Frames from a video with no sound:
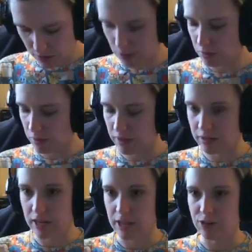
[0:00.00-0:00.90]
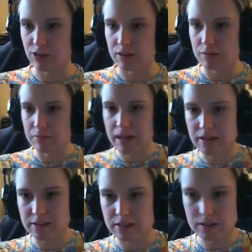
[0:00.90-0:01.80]
With an energy at the
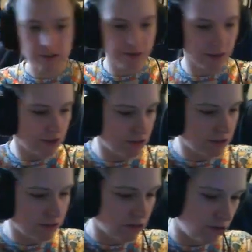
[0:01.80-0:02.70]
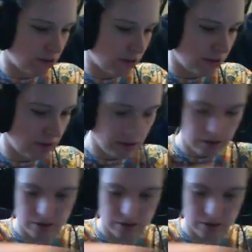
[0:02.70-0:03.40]
back. Darkness energy to start with.